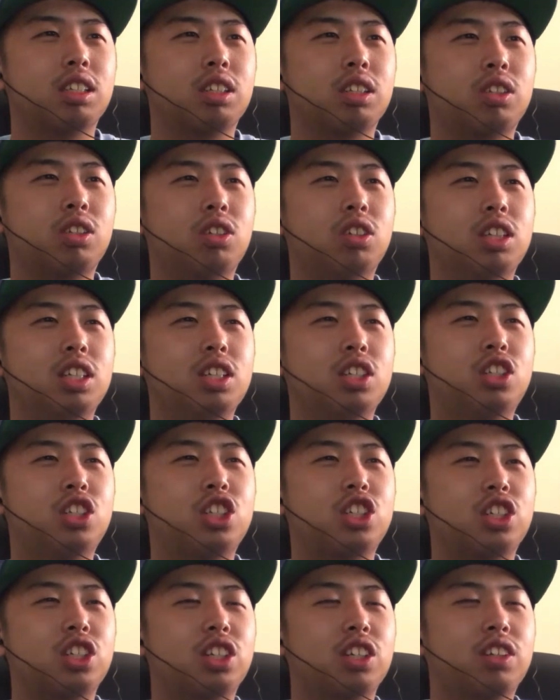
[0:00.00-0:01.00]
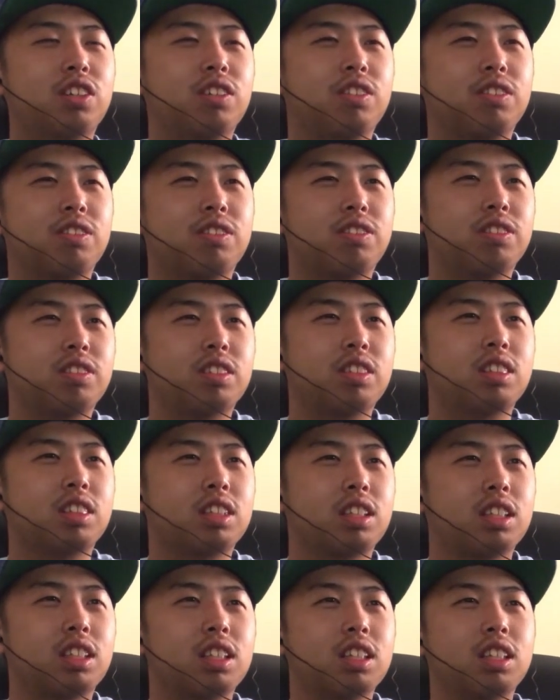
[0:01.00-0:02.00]
Cringe.
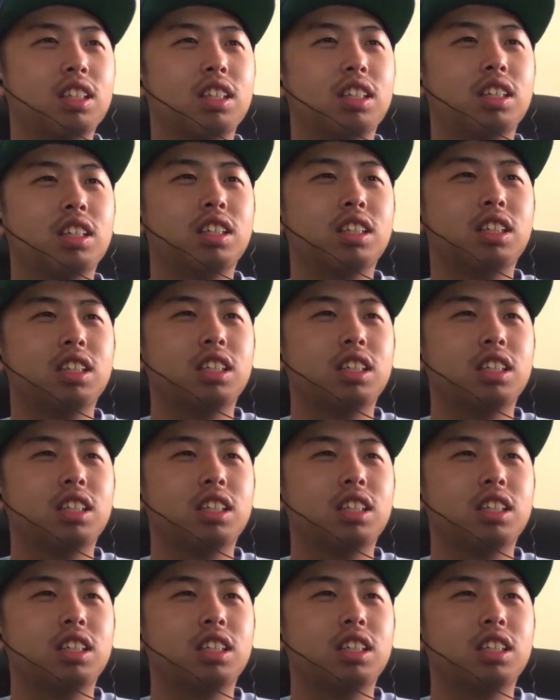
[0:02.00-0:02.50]
Come on, Paul,